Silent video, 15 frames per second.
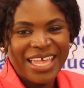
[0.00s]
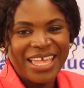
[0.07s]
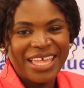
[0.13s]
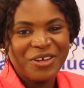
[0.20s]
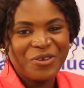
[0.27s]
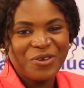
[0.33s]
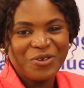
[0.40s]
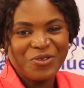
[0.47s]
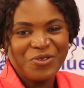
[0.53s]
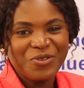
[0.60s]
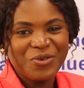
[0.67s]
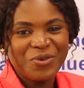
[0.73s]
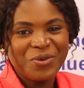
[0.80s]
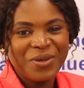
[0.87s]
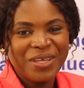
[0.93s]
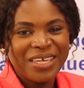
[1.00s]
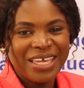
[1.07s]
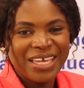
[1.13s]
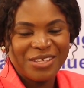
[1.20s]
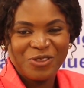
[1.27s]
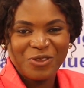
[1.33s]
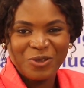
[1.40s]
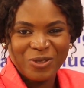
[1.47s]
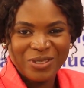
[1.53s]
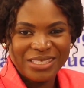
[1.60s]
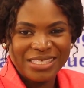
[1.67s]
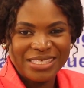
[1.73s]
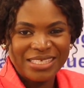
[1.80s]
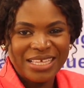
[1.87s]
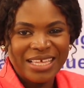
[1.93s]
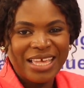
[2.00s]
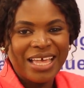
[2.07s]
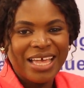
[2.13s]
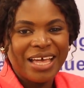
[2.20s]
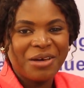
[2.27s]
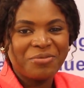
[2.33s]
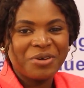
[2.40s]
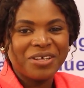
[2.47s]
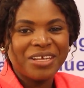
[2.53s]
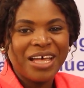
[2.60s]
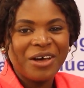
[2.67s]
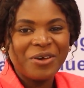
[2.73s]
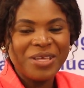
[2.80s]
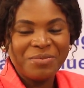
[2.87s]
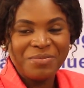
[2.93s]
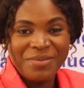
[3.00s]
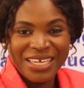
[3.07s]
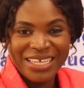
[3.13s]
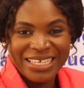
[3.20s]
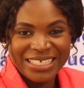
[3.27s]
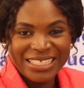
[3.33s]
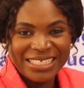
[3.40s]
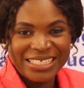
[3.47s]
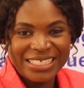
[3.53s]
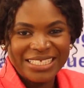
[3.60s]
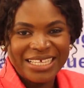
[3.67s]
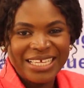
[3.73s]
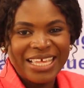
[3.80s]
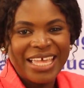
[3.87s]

and also hear his thoughts about how he made it